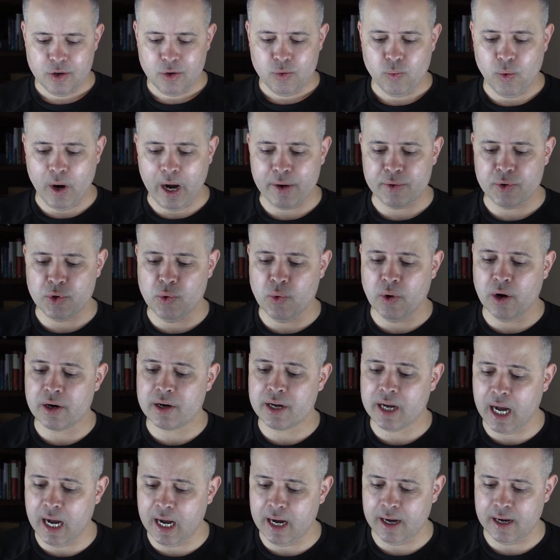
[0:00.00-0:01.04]
While you are
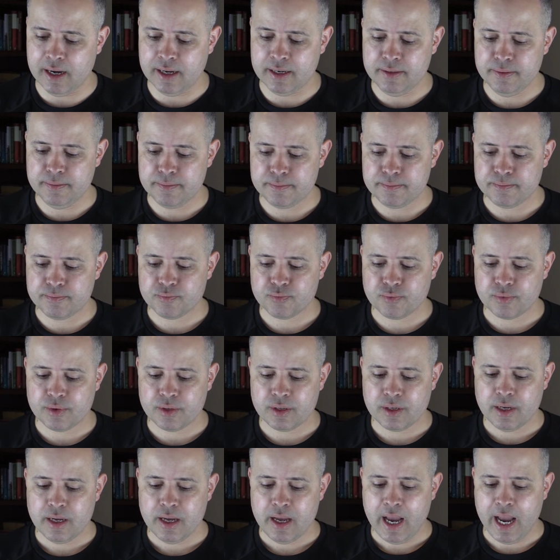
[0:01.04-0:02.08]
God
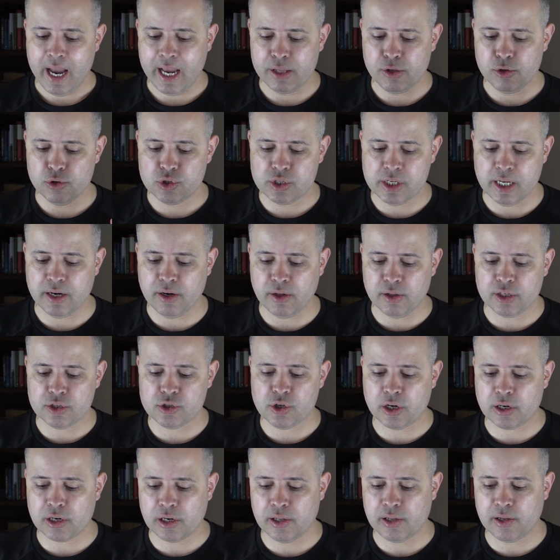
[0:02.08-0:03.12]
and you sit on the
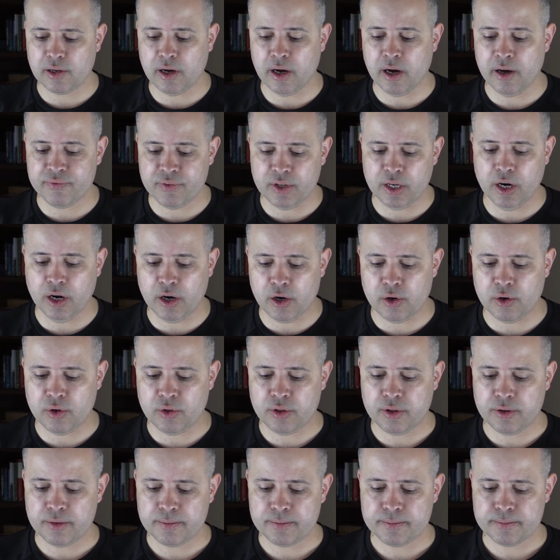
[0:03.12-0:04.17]
circle of the
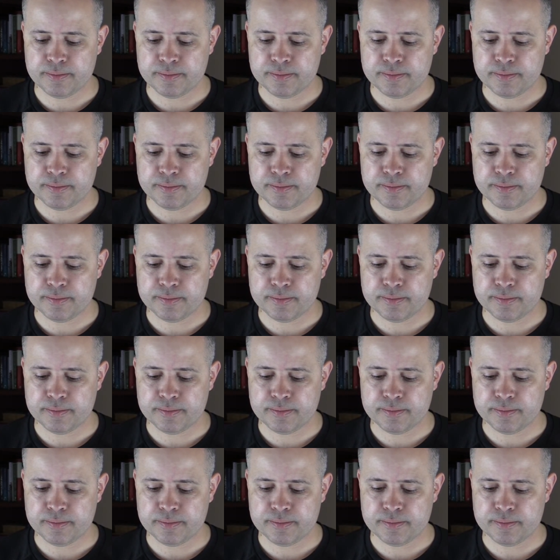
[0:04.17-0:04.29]
earth,